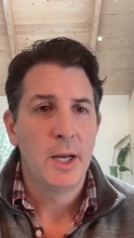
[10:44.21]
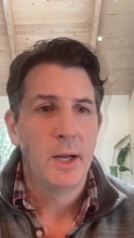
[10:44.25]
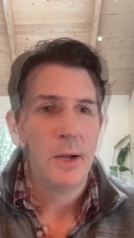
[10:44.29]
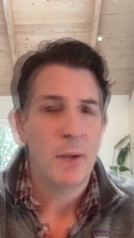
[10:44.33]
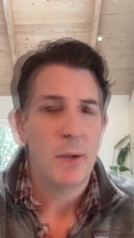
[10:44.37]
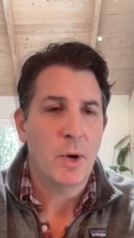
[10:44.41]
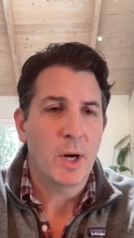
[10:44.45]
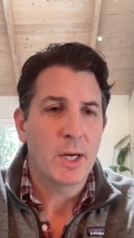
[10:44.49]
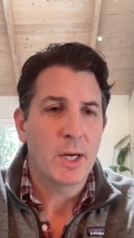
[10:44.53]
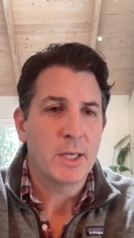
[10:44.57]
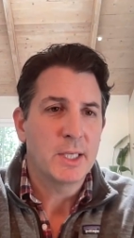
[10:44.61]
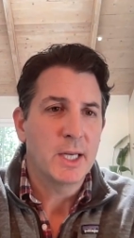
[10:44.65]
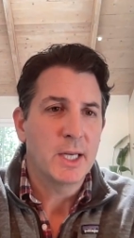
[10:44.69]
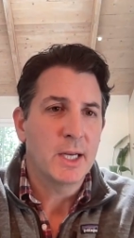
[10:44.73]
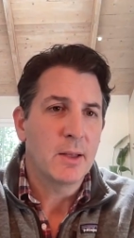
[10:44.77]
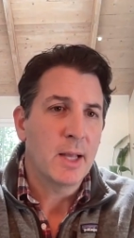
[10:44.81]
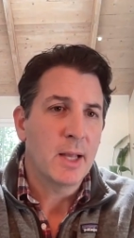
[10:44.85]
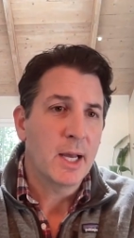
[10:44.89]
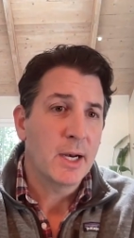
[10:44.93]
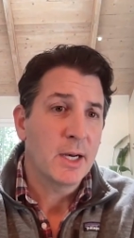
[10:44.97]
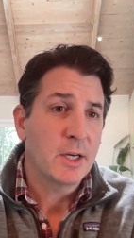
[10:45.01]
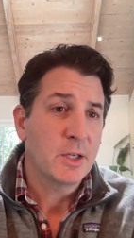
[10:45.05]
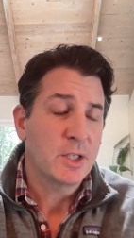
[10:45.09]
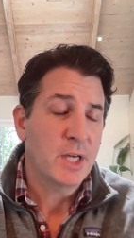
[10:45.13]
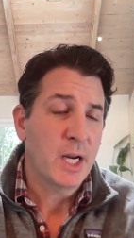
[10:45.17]
And where I see a
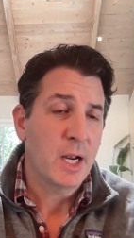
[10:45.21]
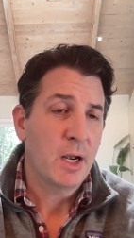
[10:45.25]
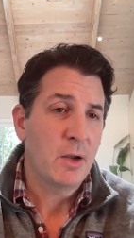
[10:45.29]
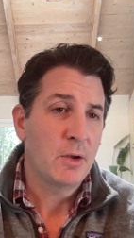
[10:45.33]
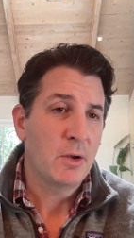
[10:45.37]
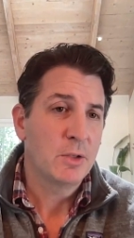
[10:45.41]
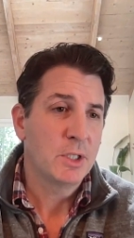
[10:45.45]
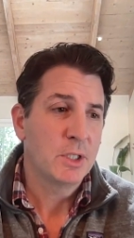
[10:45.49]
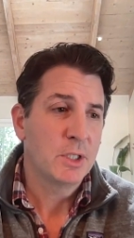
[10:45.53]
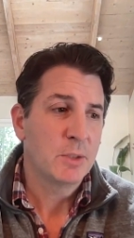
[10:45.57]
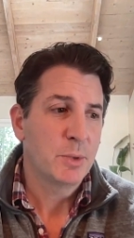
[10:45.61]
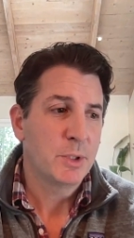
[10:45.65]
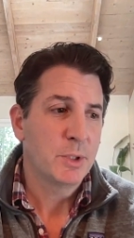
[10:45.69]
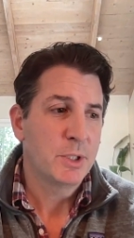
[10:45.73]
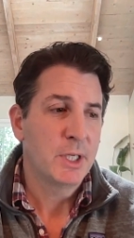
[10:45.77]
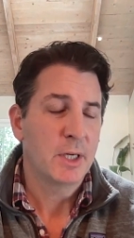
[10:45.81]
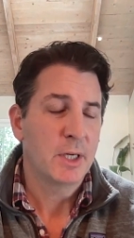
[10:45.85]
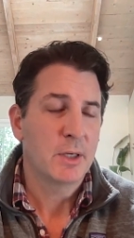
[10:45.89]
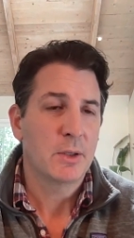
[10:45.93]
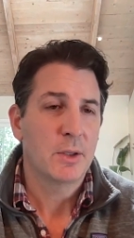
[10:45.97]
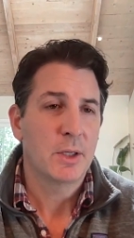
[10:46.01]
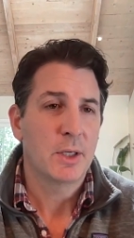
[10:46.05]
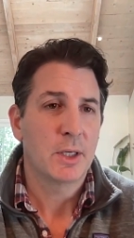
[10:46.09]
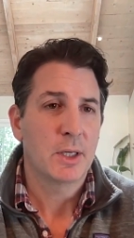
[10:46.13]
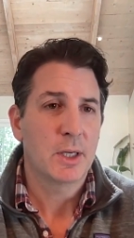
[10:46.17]
lot of challenges,
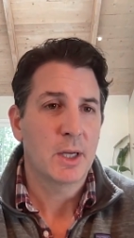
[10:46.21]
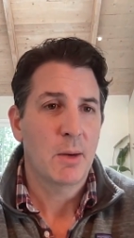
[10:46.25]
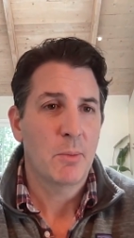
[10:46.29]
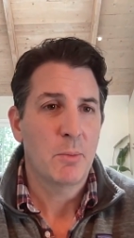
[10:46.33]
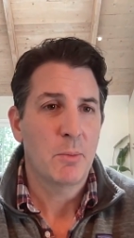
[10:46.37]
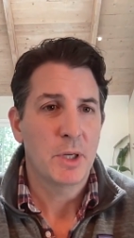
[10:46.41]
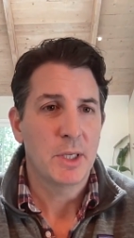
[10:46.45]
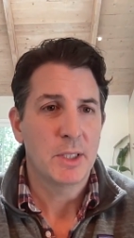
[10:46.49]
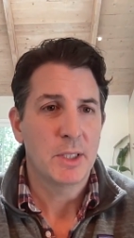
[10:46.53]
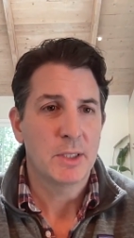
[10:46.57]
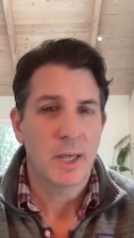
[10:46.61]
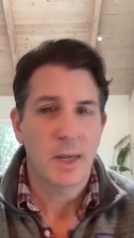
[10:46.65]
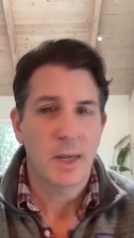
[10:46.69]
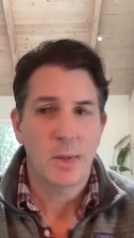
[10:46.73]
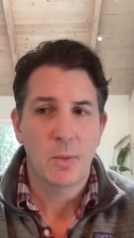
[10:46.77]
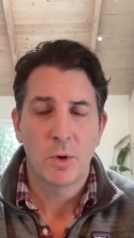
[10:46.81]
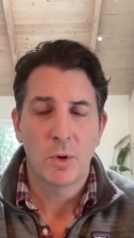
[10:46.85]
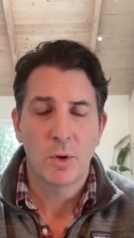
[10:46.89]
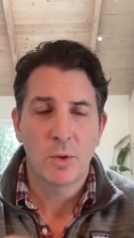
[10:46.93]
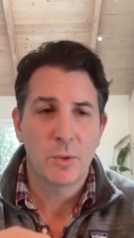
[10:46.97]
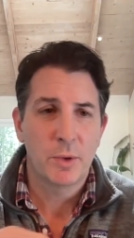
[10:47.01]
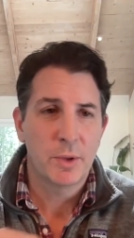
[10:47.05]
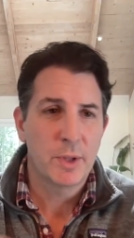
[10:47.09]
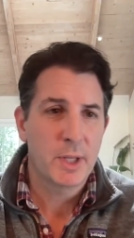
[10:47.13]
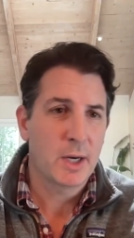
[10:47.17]
particularly in companies I
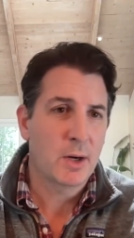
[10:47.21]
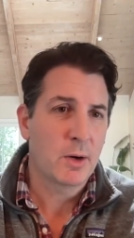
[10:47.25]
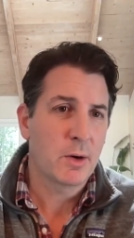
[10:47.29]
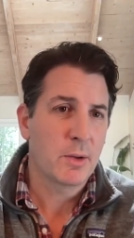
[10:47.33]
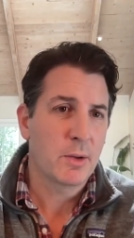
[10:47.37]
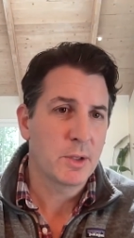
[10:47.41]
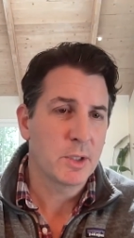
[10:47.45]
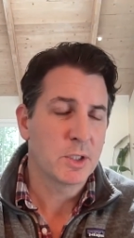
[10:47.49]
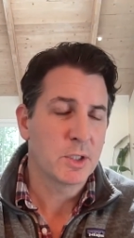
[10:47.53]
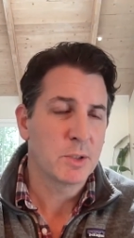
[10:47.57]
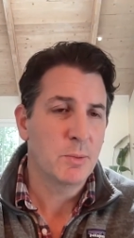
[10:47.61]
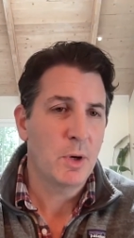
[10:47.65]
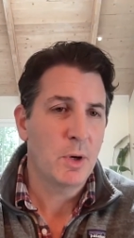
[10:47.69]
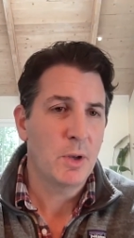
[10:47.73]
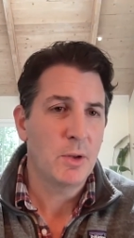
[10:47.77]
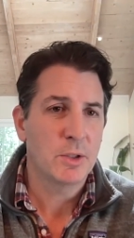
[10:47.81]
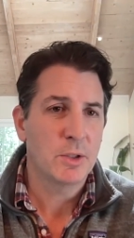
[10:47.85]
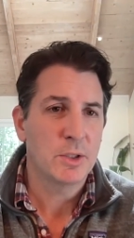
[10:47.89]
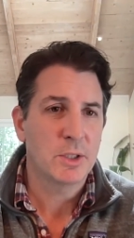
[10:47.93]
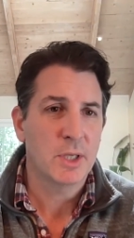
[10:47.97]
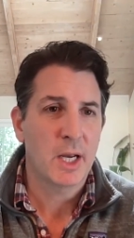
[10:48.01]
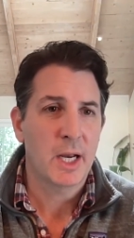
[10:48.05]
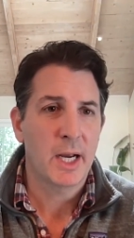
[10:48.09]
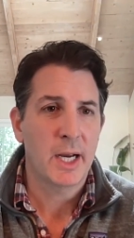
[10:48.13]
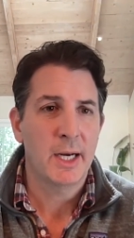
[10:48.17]
work with that are on the smaller
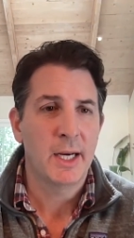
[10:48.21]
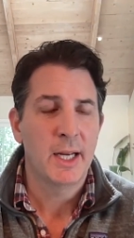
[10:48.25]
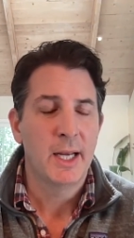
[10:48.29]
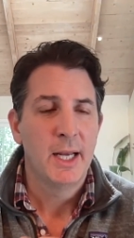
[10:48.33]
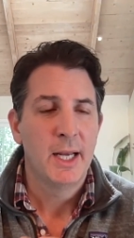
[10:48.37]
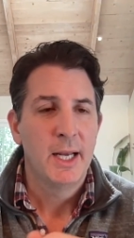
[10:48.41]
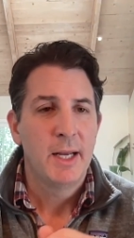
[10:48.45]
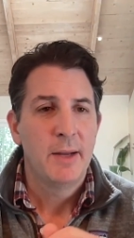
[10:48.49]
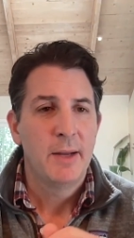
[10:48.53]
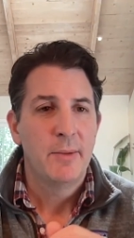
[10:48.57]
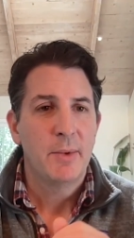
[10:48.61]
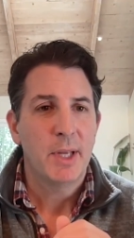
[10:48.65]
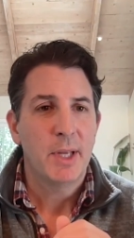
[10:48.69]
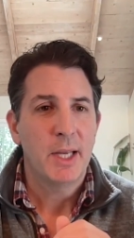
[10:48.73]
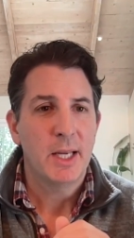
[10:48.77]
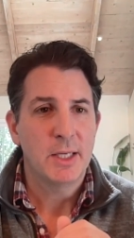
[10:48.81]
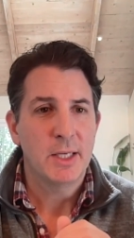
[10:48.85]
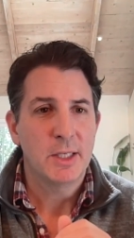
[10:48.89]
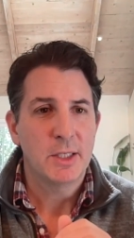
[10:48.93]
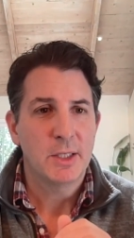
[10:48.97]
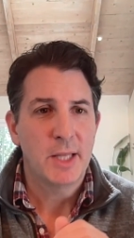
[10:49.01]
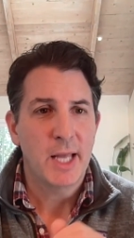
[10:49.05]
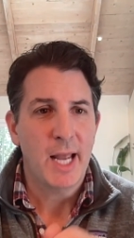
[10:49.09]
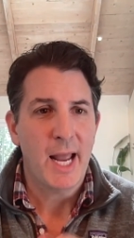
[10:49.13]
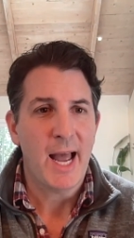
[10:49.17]
side,
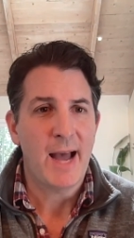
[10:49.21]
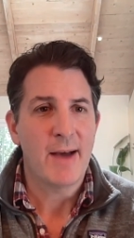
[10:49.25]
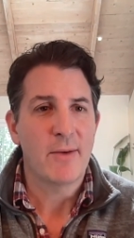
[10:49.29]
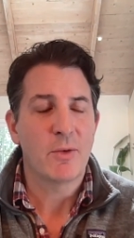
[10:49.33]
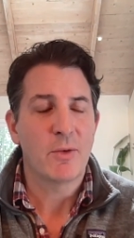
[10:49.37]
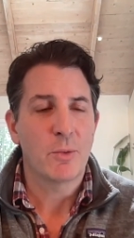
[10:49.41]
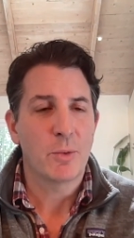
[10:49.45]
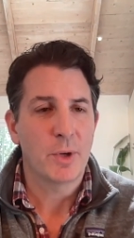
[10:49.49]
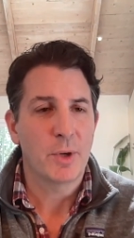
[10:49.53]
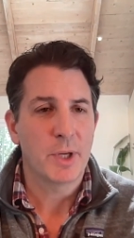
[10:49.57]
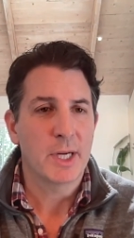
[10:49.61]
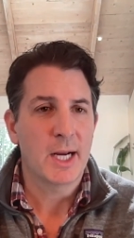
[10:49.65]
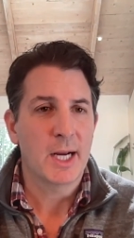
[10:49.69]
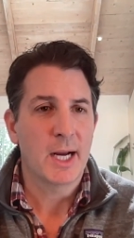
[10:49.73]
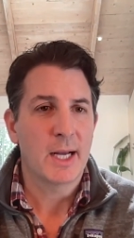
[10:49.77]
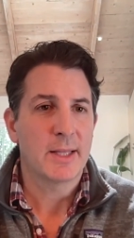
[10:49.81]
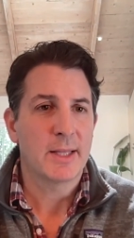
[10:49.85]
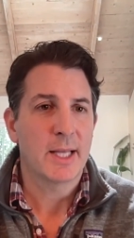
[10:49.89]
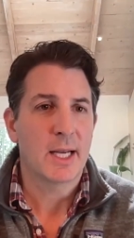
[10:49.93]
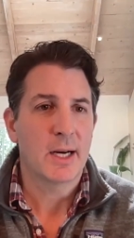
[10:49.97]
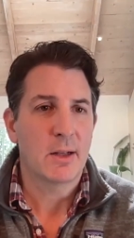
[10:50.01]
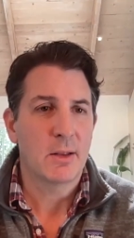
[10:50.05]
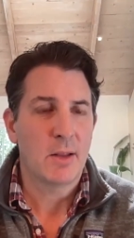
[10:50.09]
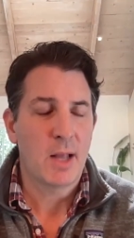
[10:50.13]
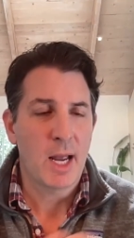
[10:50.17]
is they haven't really got
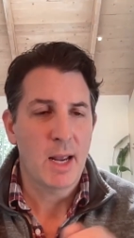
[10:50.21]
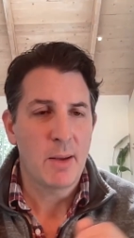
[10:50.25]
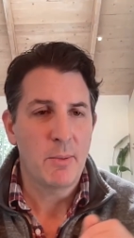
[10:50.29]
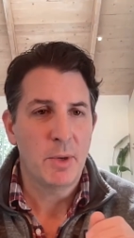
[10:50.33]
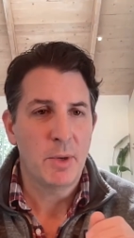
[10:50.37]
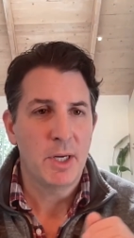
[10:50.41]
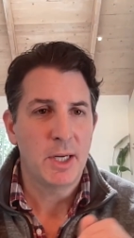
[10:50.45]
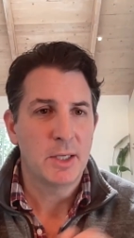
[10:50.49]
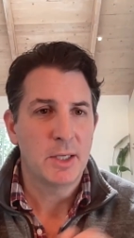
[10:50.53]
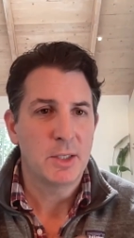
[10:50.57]
that alignment.